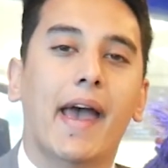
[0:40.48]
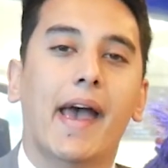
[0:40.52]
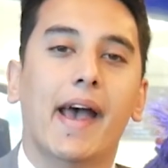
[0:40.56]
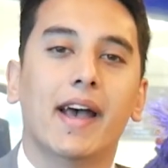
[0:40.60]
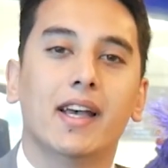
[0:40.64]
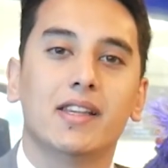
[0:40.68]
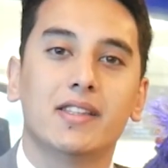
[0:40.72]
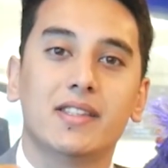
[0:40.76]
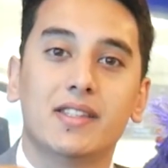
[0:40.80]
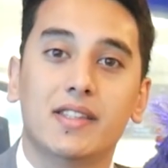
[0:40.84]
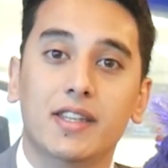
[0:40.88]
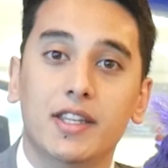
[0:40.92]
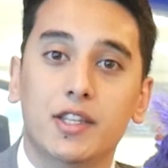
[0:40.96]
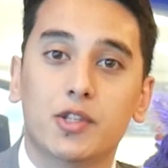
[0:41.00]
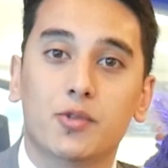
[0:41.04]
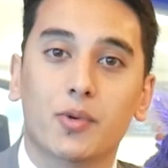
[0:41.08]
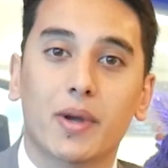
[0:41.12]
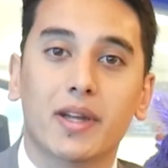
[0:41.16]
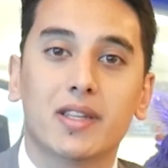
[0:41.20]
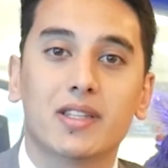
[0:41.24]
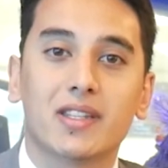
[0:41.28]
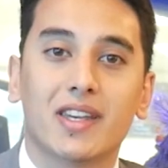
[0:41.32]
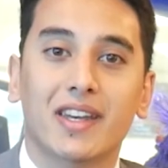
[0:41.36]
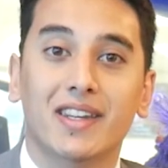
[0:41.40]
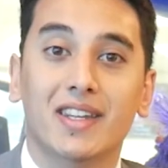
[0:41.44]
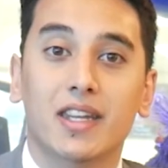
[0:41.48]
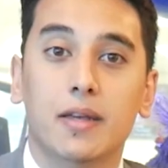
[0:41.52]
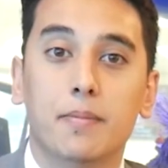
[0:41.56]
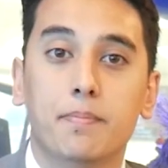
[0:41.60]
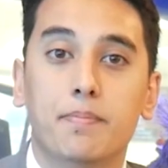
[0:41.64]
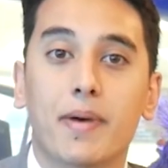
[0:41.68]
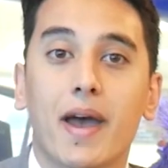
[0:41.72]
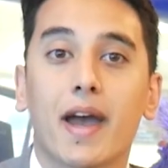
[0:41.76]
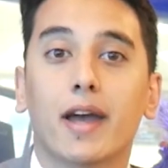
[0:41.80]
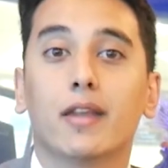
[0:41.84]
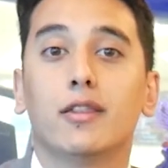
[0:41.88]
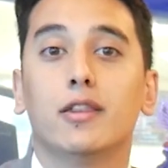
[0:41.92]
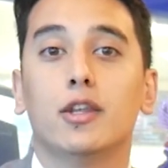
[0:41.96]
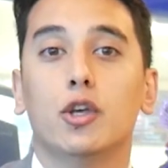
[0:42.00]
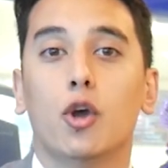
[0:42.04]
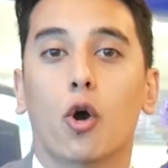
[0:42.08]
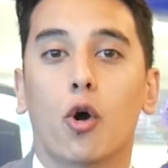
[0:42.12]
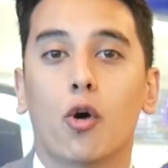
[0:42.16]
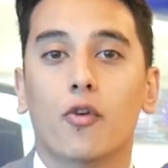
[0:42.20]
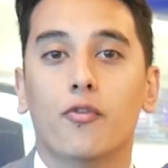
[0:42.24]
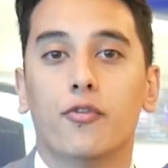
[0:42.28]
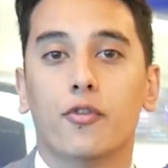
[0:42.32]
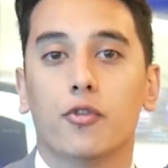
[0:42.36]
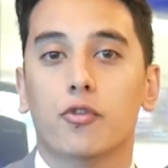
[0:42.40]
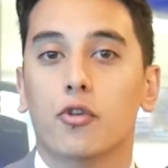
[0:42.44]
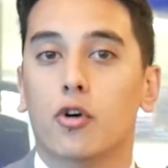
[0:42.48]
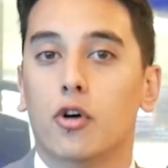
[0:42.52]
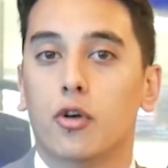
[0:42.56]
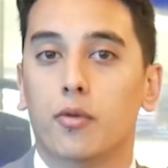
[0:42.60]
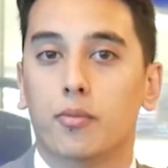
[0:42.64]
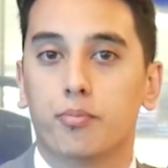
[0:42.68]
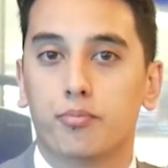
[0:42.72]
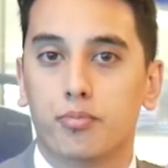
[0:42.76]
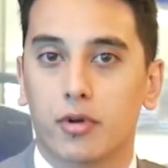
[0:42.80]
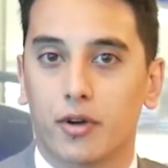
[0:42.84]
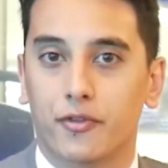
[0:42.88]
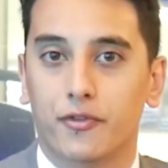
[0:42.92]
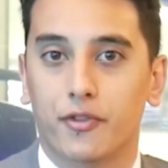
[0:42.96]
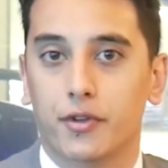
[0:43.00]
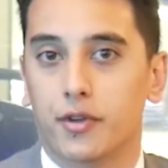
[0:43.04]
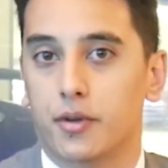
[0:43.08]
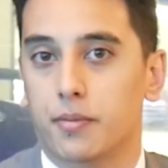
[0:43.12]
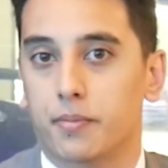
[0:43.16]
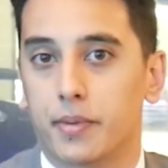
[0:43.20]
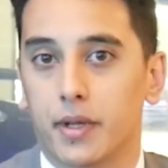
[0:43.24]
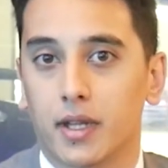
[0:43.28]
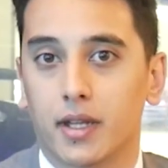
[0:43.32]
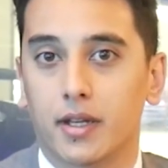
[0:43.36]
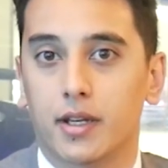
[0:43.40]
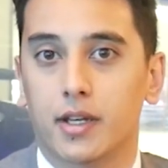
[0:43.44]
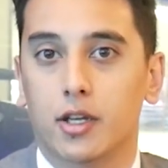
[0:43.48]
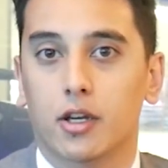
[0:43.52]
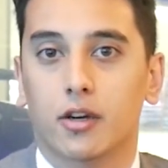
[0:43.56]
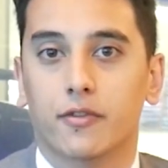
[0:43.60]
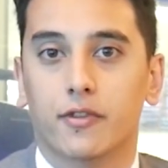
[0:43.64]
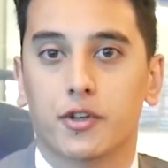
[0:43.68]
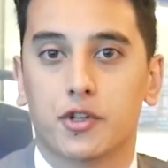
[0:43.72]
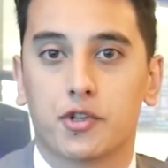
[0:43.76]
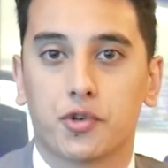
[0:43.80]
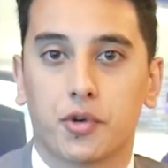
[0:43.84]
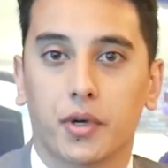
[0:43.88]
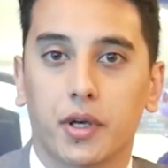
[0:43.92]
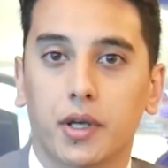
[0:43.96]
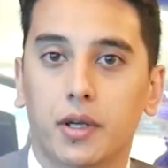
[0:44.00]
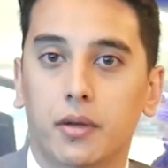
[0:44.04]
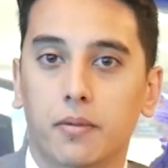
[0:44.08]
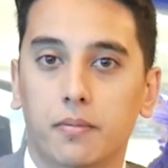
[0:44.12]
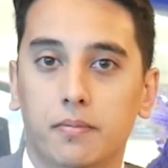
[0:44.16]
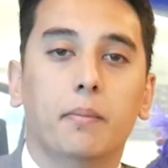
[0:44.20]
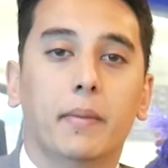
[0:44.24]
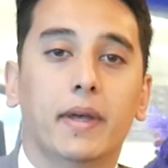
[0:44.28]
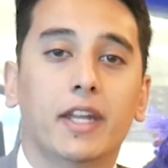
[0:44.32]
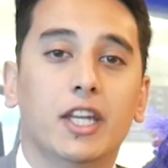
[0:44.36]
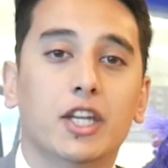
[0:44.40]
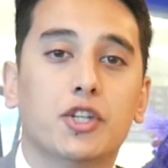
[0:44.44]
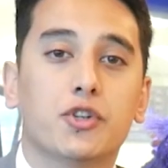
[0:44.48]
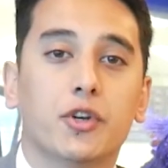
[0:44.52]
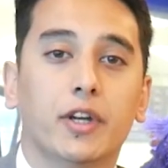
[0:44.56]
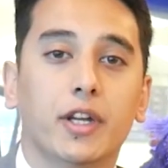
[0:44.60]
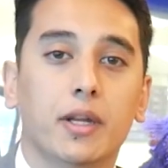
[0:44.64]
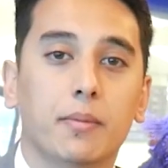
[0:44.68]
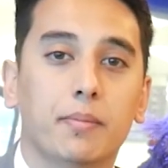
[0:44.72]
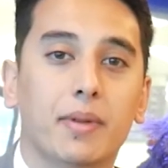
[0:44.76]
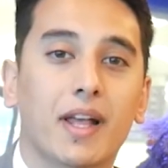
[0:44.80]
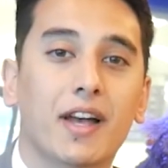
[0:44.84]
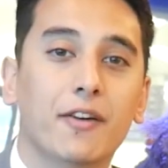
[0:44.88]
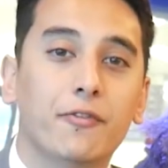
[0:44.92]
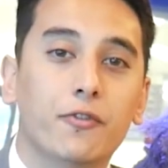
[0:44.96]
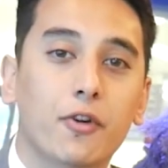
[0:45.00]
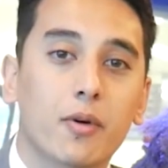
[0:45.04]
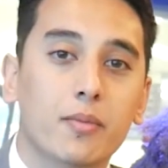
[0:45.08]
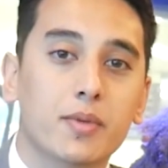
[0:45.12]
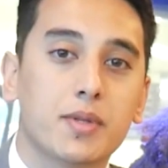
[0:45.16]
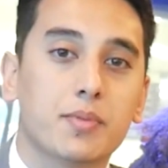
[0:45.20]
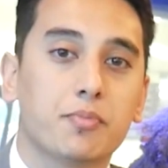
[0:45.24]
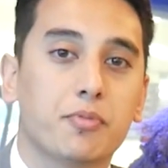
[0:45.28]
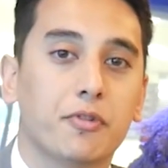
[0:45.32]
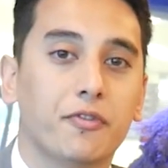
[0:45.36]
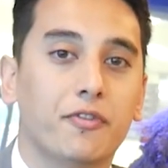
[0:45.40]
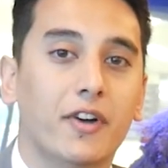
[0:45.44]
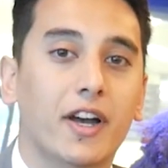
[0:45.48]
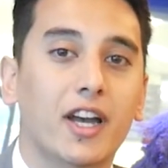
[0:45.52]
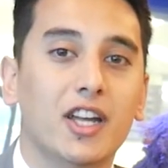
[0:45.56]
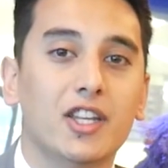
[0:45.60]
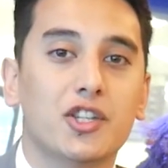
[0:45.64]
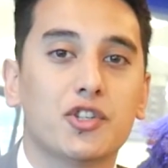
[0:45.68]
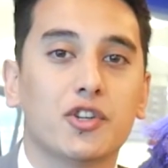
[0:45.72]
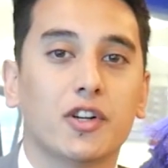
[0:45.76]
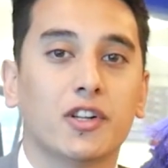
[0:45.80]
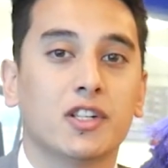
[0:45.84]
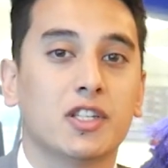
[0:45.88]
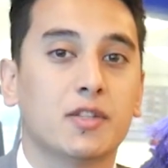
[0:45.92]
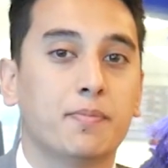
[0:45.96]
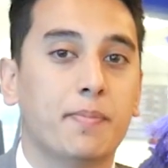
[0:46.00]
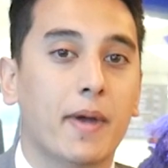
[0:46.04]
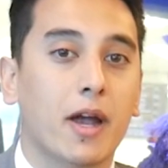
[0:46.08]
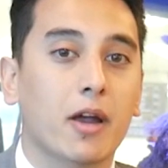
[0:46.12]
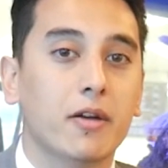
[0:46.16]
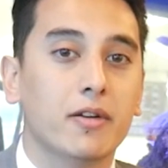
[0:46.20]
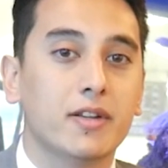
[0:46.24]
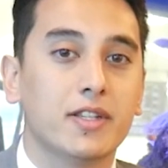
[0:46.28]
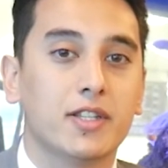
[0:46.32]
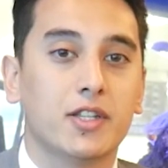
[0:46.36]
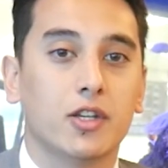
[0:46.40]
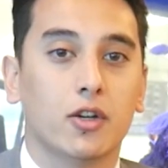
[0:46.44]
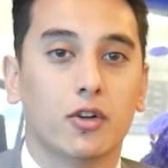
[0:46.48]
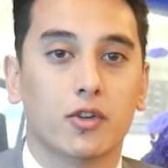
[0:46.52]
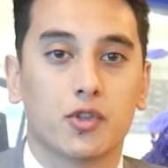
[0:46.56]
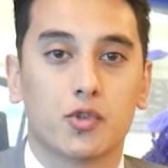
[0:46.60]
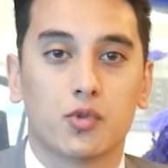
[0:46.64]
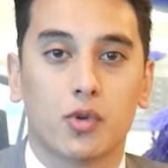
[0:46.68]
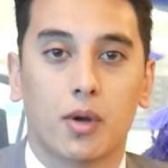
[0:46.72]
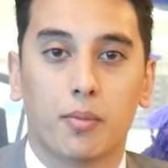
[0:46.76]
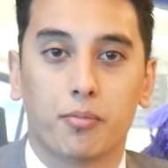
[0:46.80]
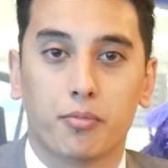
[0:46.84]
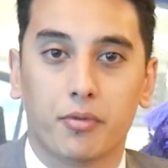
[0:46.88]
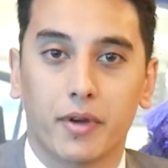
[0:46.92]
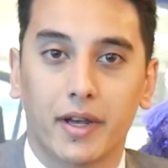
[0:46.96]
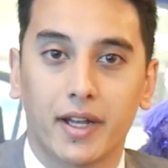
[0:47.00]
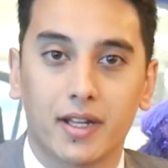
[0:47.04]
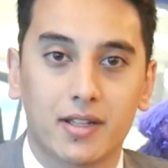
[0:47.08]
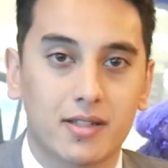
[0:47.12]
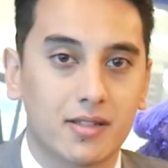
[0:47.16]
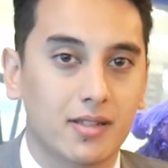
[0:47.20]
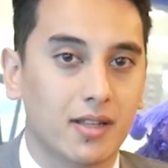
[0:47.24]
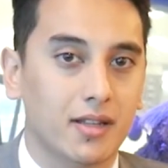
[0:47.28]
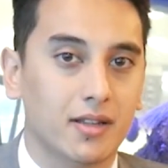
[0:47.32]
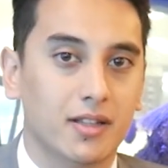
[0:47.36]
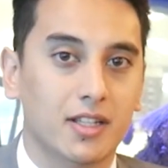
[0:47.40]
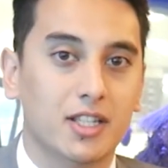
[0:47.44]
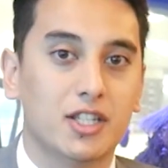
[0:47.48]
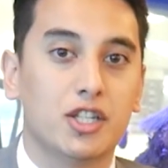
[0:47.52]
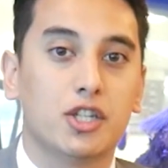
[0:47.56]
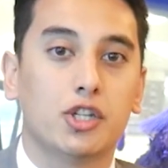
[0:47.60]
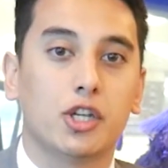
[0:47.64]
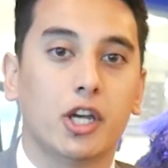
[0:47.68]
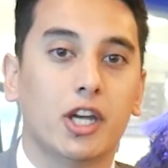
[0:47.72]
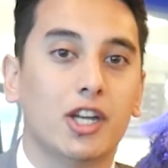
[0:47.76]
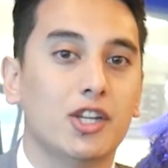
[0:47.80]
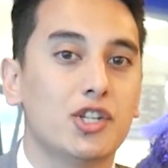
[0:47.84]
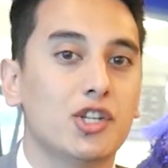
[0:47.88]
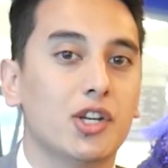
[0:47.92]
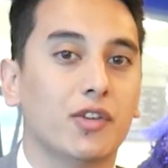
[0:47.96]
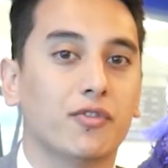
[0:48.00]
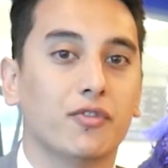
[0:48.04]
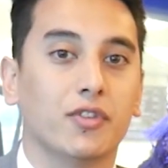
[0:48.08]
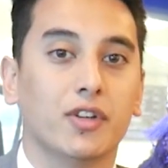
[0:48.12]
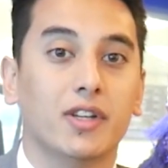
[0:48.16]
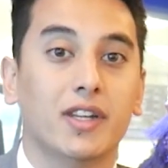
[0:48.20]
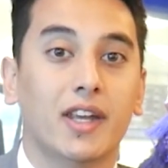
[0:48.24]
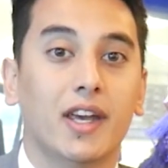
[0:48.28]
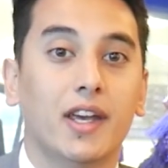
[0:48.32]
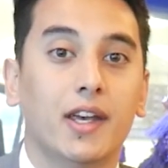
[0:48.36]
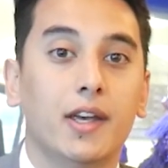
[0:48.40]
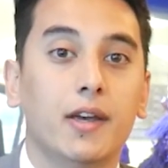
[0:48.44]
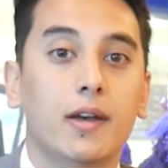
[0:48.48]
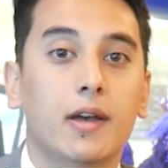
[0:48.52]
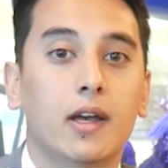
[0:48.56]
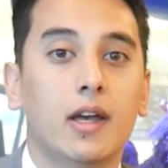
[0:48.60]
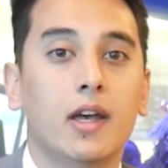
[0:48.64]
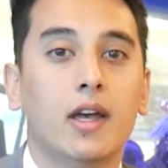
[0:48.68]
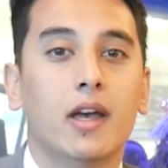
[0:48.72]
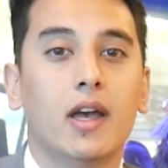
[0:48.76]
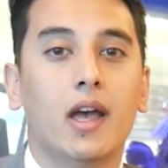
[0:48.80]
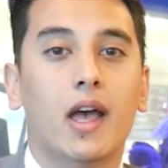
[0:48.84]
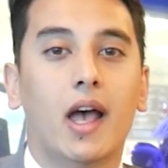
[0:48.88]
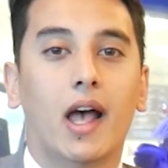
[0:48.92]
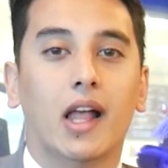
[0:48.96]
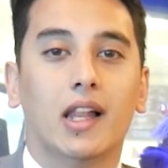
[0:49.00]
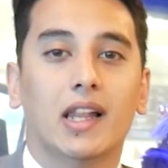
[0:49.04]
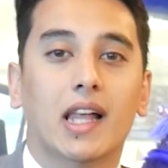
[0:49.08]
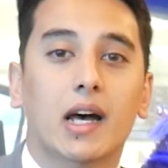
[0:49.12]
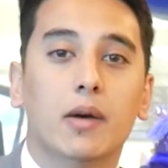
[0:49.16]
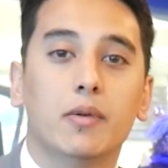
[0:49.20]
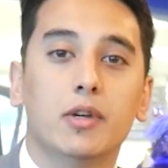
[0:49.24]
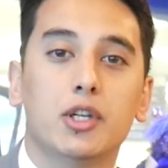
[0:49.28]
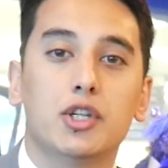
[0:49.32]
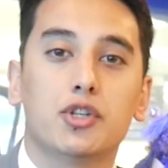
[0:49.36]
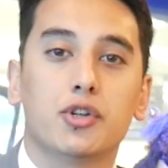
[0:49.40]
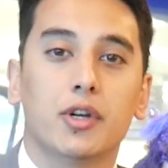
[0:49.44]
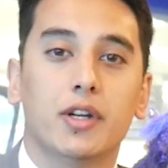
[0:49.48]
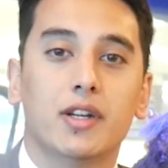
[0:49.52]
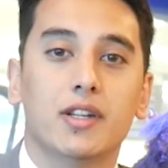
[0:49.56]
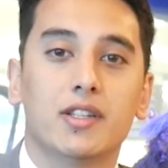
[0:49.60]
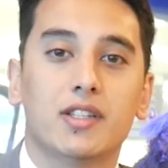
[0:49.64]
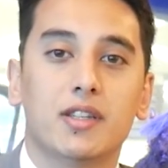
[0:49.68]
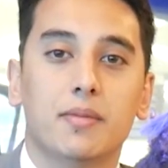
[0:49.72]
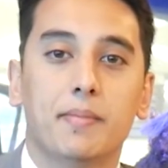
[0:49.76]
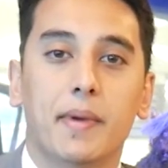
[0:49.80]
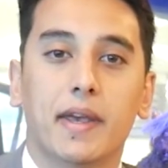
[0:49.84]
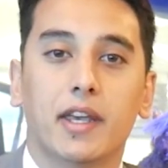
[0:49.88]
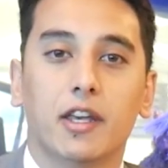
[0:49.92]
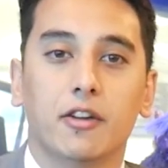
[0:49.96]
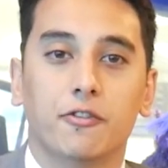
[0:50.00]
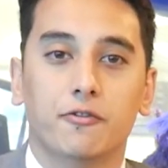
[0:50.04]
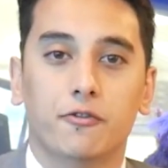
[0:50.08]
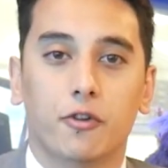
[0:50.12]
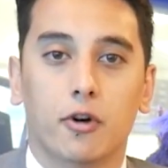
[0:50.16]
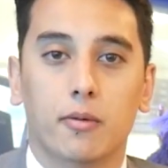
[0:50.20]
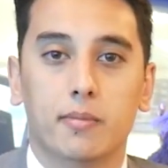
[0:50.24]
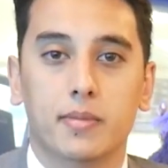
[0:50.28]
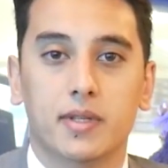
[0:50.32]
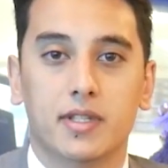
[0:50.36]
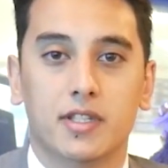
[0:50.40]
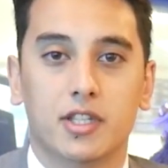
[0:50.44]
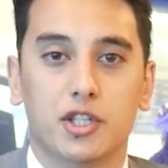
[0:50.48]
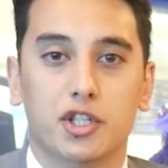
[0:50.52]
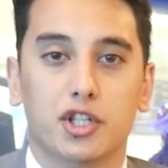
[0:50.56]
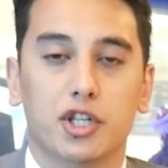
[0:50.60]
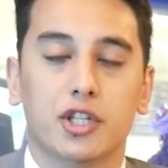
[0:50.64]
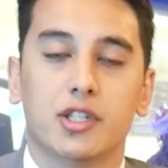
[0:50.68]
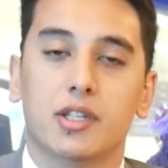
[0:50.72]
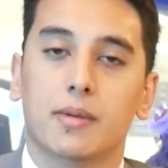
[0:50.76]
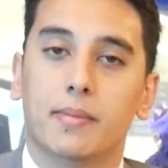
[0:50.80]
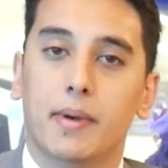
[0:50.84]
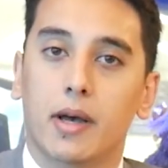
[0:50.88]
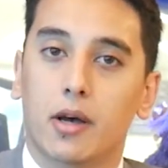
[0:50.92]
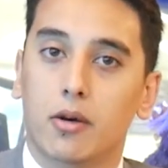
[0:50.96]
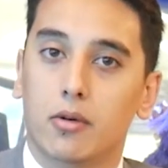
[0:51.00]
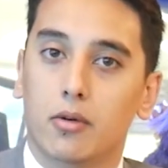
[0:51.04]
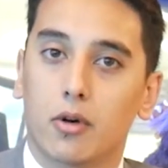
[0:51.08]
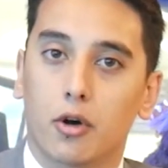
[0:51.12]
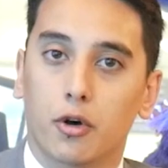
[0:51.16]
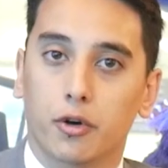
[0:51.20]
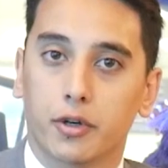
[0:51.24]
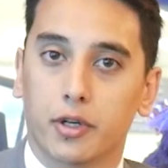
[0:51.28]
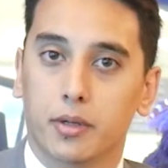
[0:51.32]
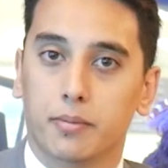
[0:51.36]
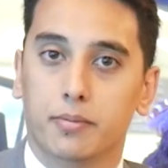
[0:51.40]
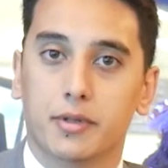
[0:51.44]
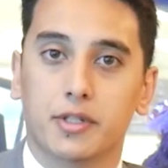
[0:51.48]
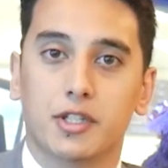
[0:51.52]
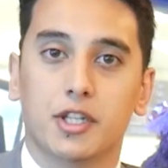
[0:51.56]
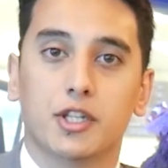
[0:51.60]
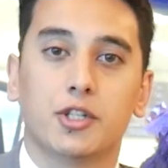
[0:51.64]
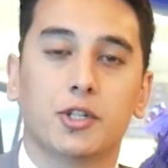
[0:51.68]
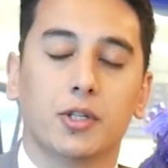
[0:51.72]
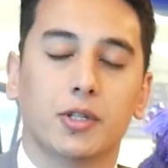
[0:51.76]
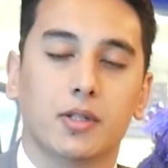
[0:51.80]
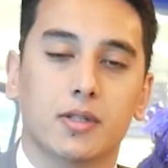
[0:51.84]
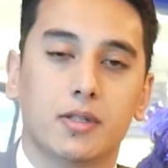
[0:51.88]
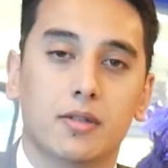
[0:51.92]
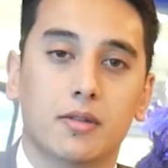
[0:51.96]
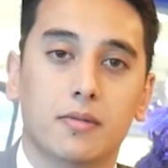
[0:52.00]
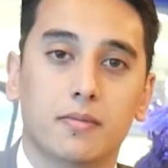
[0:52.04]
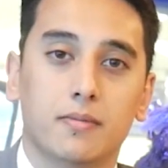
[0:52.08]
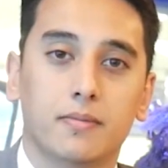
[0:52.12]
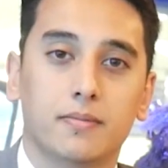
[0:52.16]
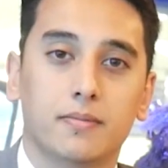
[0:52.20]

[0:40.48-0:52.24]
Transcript: as these rates can impact the overall profitability of a trade. Many trading platforms provide transparency on swap rates, and these change every day, allowing traders to make informed decisions about holding positions.